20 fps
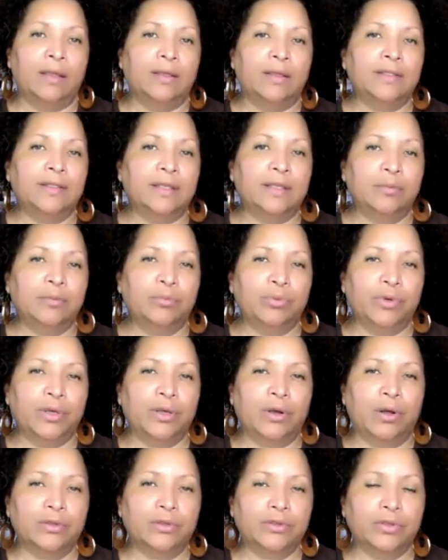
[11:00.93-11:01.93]
This can bring
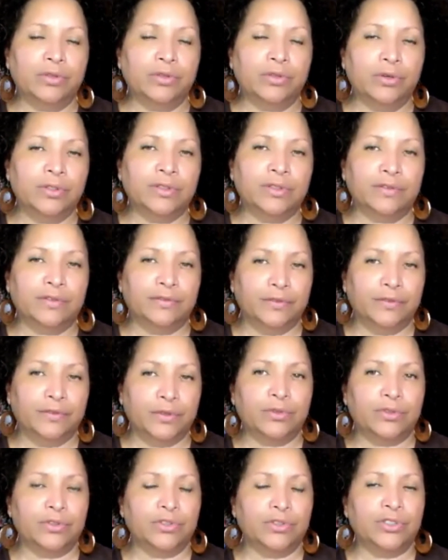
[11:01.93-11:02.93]
alternative
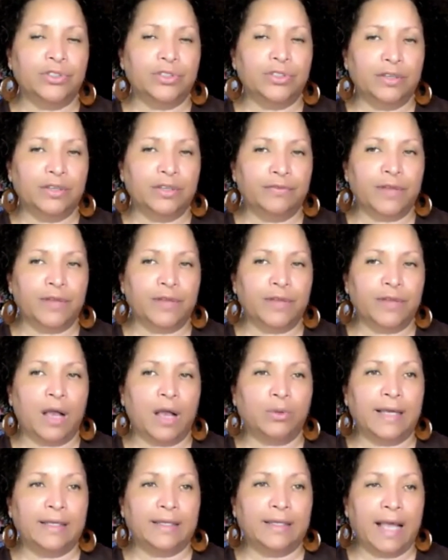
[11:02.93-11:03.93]
views to shift
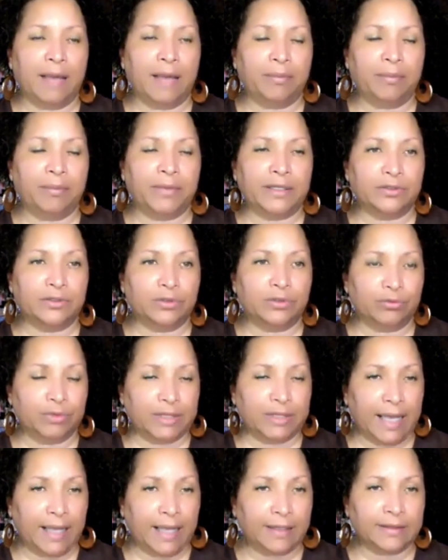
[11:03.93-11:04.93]
our dynamics to
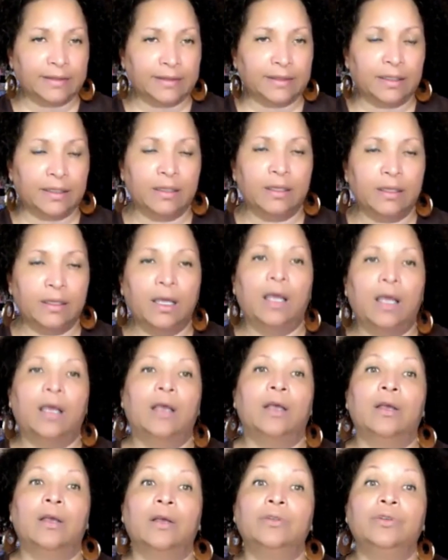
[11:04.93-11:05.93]
reality.
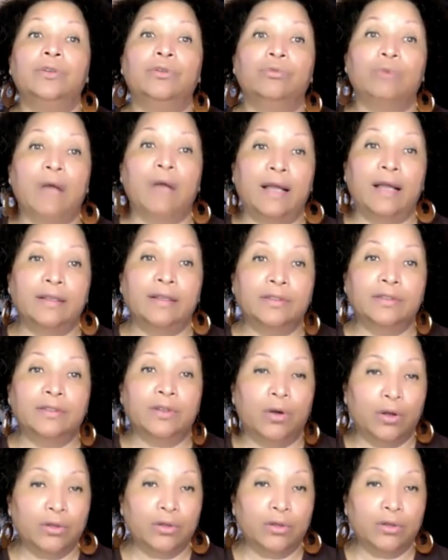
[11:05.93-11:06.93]

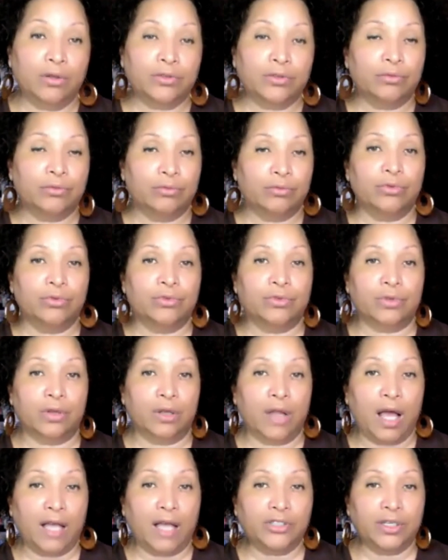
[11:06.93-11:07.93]
Uranus also
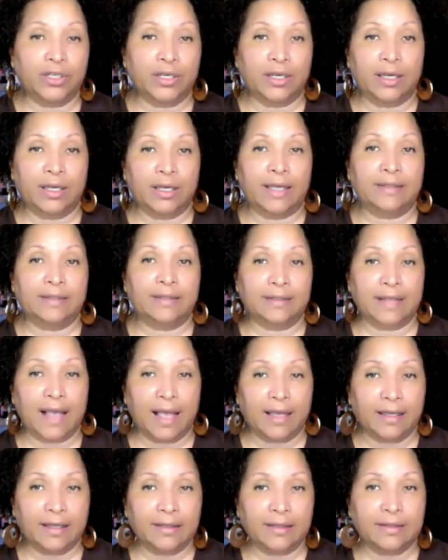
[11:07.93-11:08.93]
rules logic and
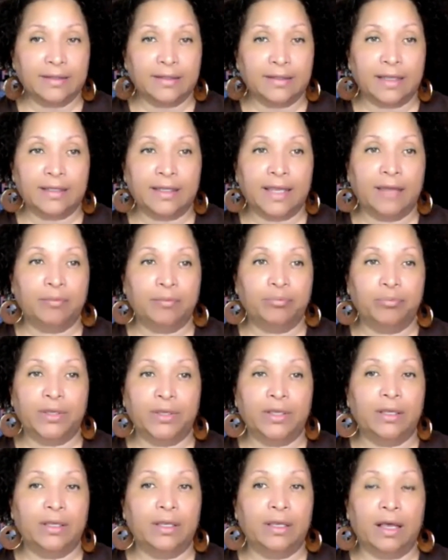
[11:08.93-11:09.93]
science and can
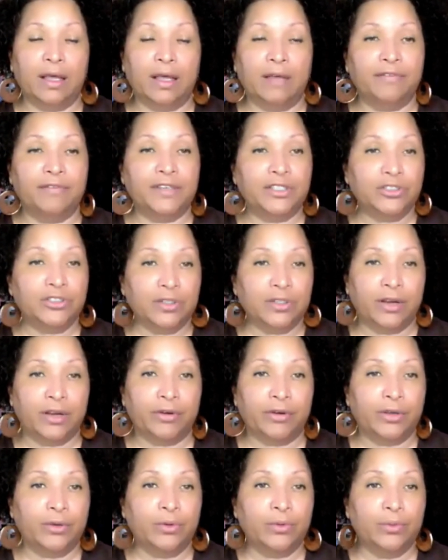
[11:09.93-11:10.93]
be a
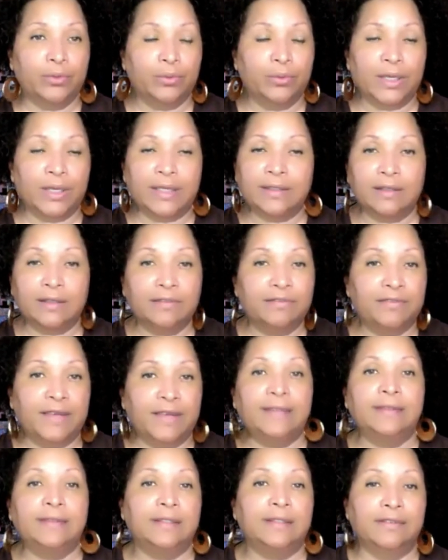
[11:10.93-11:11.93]
visionary who is
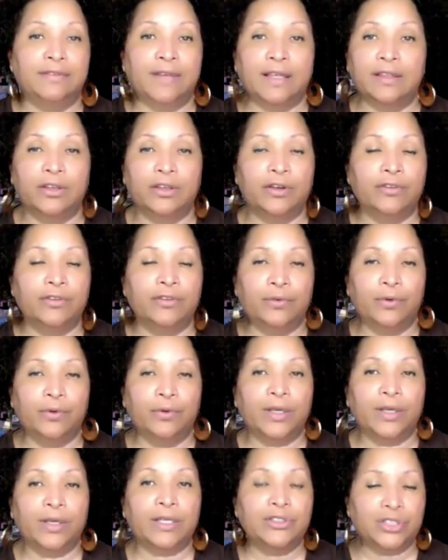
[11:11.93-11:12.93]
inventive and
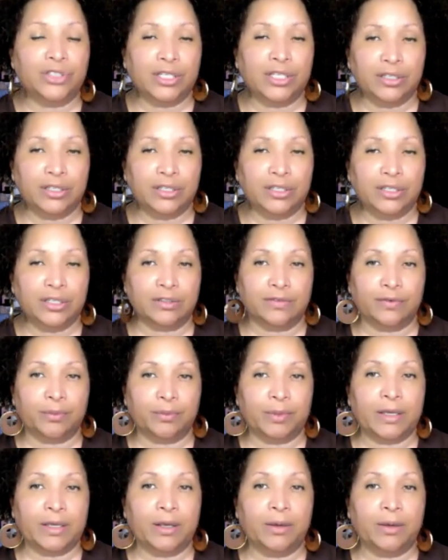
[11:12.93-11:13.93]
therefore ingenious
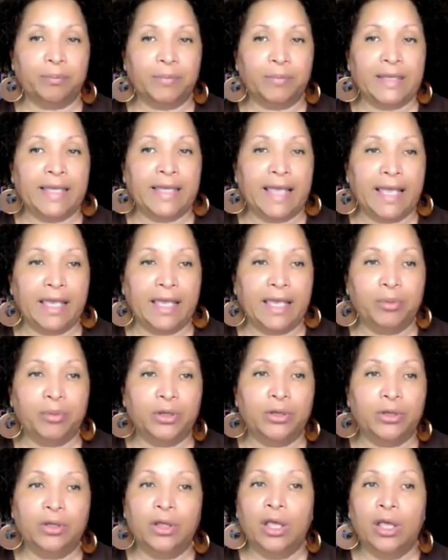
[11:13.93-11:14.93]
for being
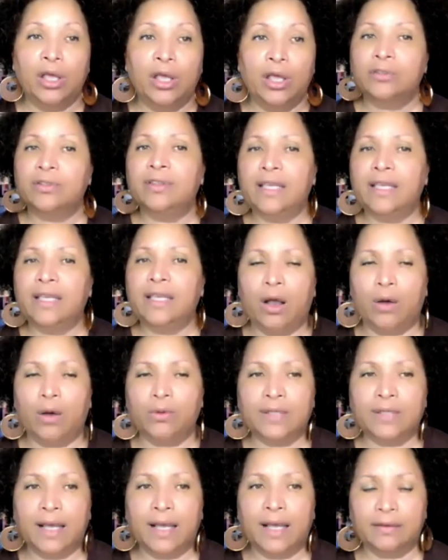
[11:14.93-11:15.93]
able to think
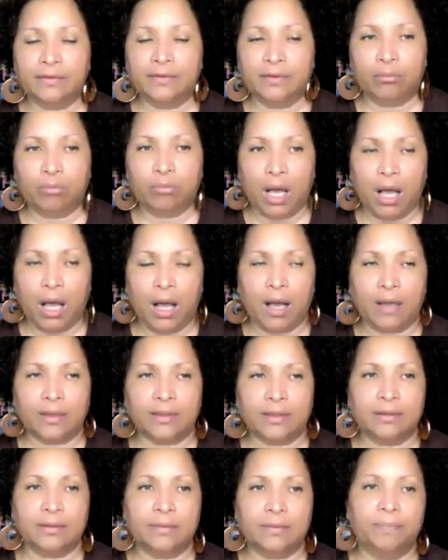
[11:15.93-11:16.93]
outside of the
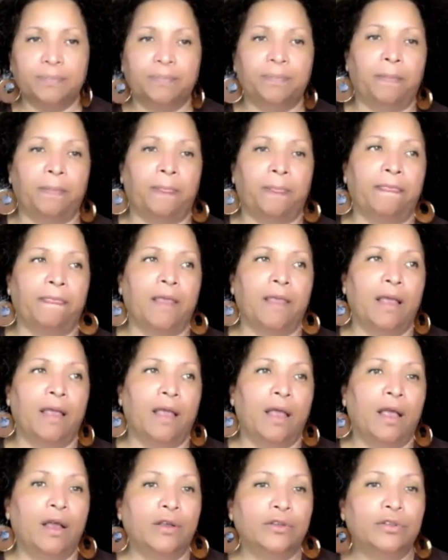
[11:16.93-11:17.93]
box.
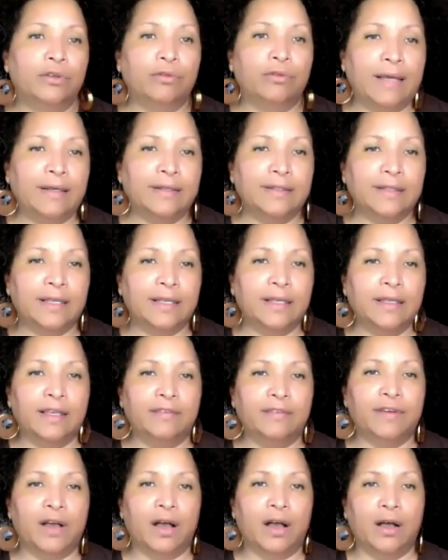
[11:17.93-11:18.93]
Uranus can
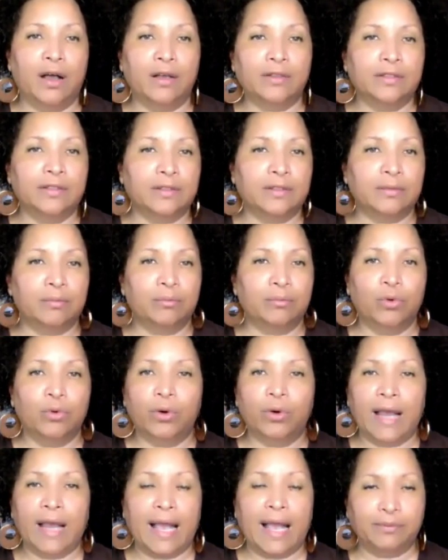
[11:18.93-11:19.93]
give us
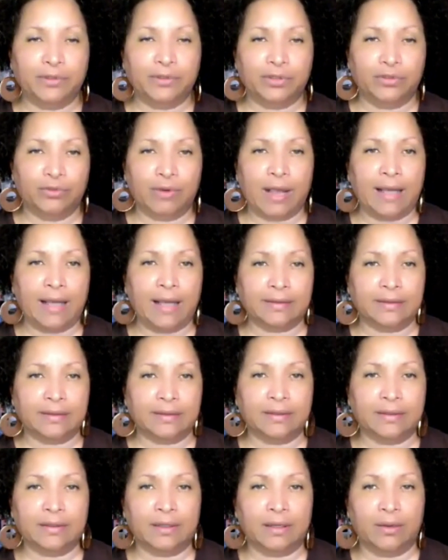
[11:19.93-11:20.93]
more
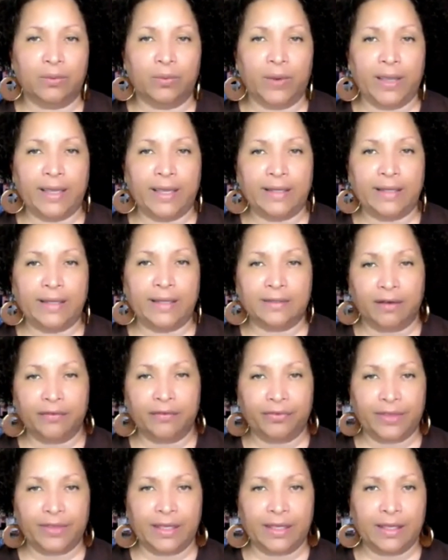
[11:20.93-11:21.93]
abstract ways
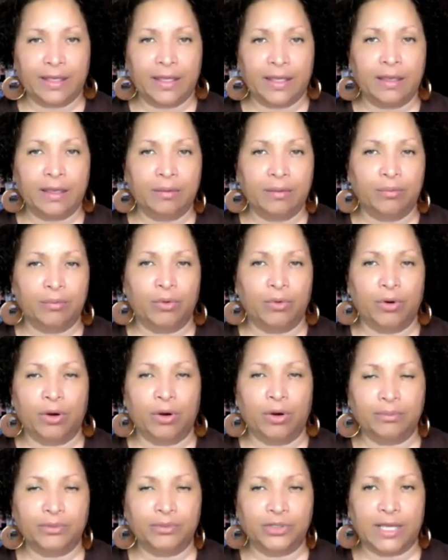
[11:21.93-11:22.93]
of thinking,
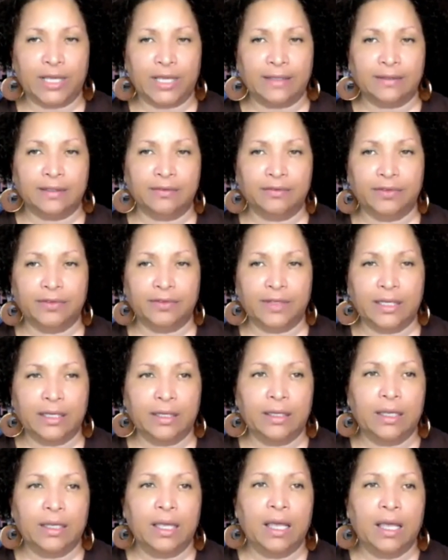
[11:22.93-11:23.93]
more
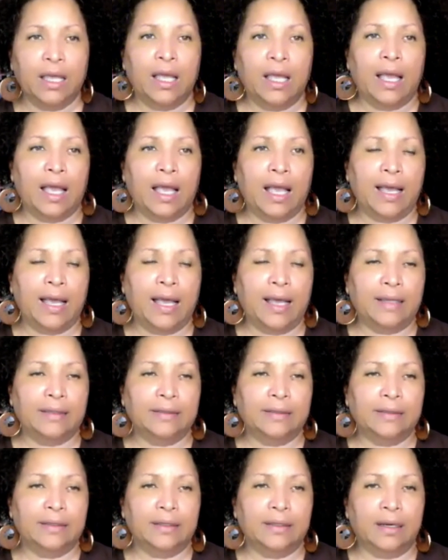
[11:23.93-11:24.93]
objectively.
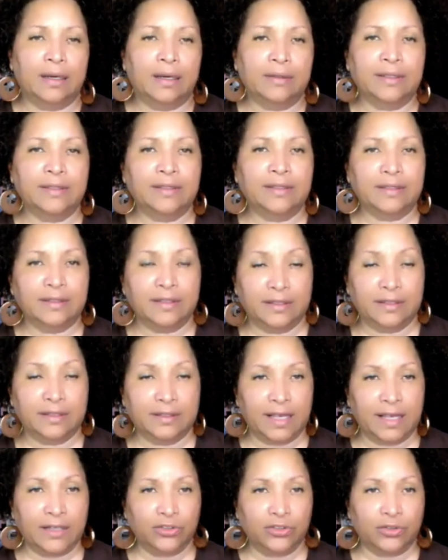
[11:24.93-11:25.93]
And this is
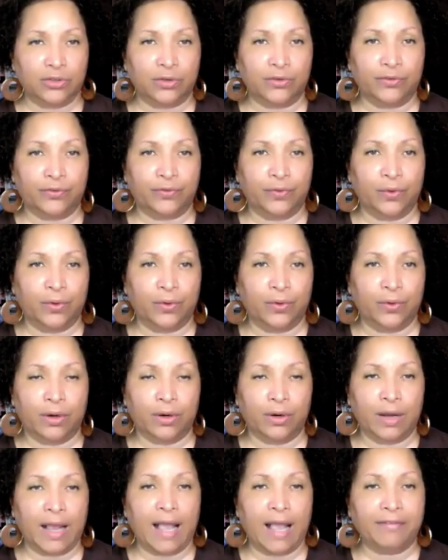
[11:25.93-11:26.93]
essential
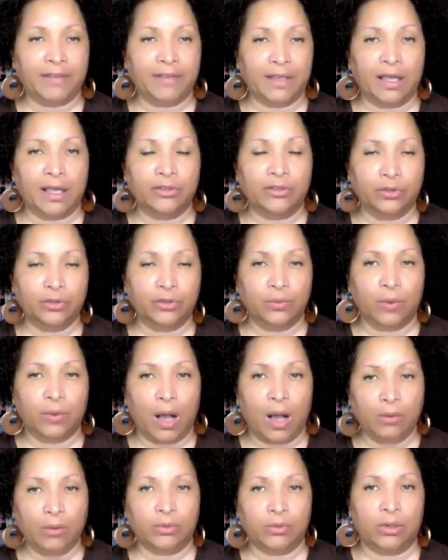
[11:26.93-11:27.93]
for having a new
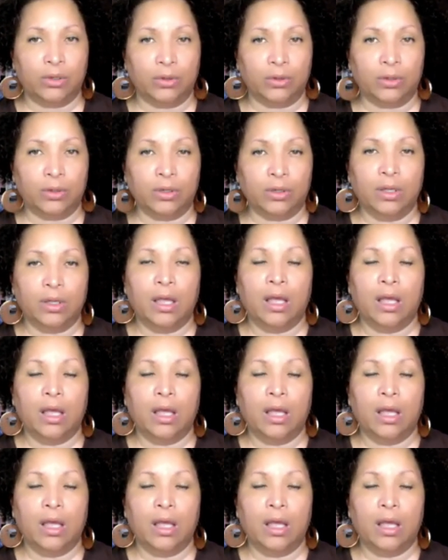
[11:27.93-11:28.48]
outlook.